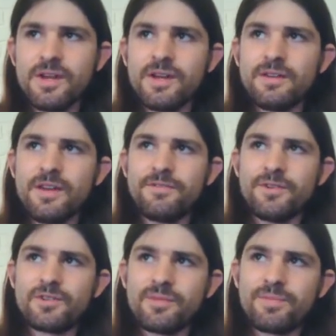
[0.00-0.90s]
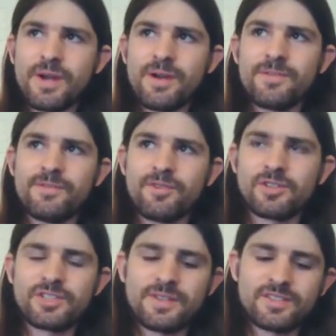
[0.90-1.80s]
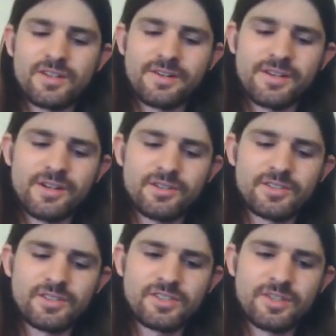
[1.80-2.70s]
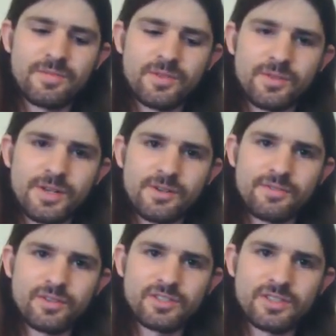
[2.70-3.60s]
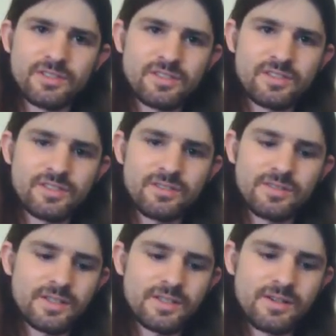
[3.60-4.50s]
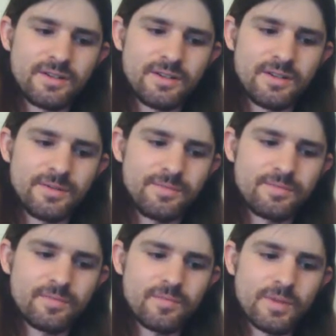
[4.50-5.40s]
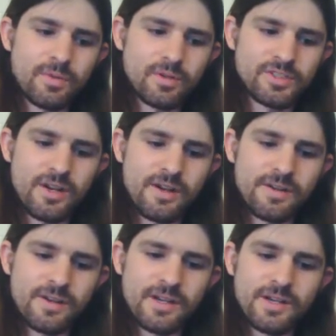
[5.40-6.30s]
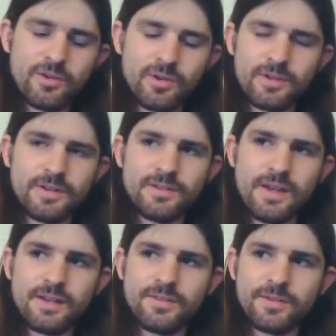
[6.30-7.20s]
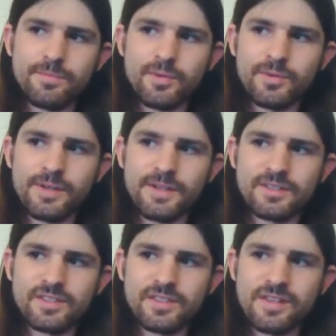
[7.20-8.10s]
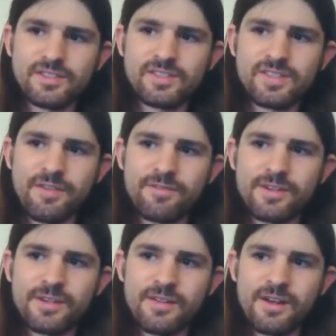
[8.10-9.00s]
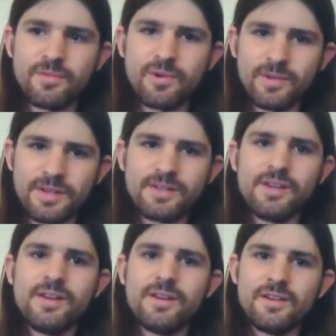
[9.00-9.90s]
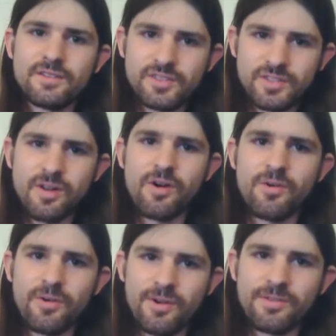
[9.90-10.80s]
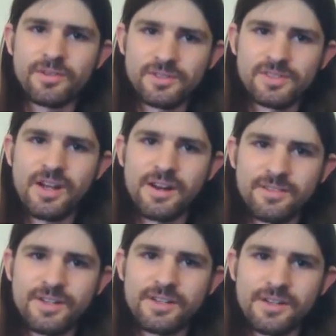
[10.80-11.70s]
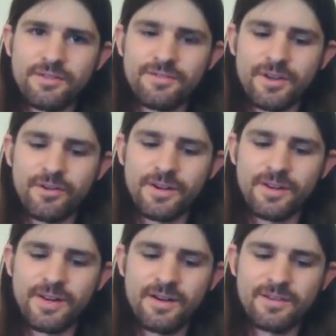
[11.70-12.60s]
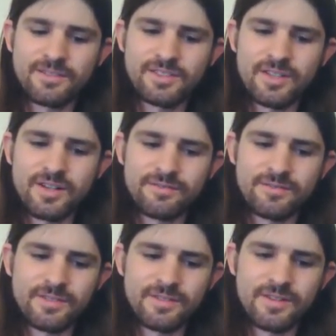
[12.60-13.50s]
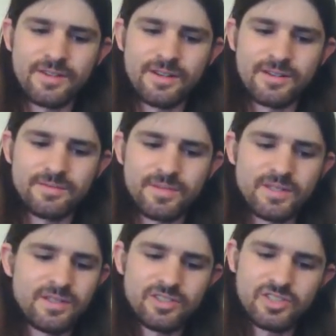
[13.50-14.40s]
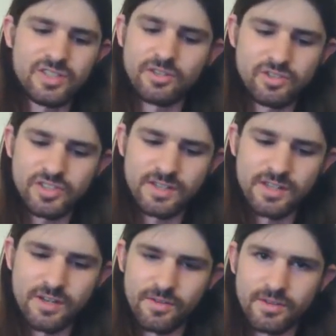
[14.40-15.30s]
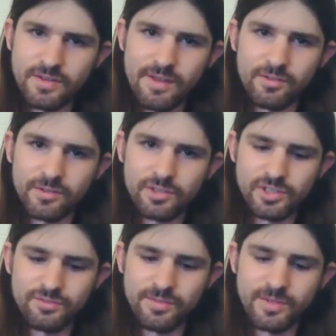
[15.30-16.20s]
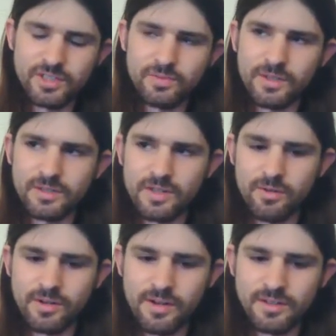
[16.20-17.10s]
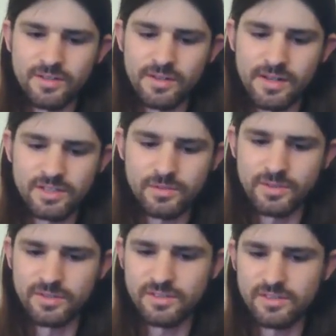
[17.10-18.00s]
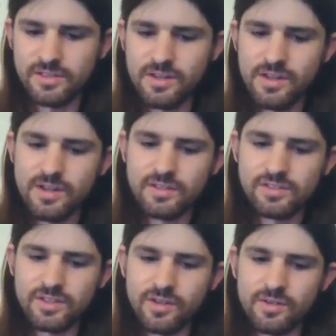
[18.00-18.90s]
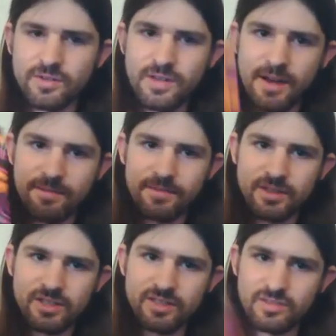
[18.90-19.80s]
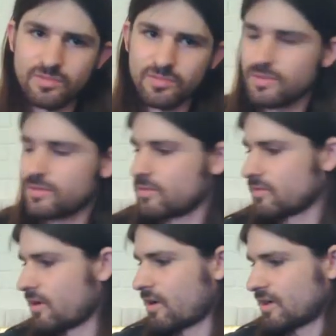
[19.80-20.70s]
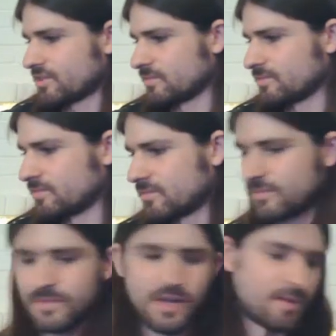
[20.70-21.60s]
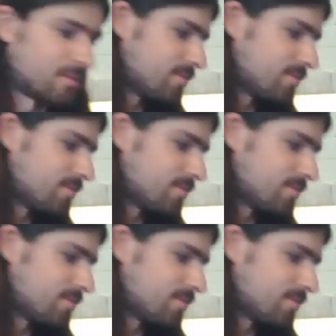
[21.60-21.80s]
if you compare the version that's on here to some of the later versions, like on Persona or in any of the bootlegs, it's definitely a lot more, like, slower, and they're kind of, like, you know, figuring it out and stuff. And but it's just interesting to hear the evolution from this one going on to the next ones. So, yeah, this is an awesome album.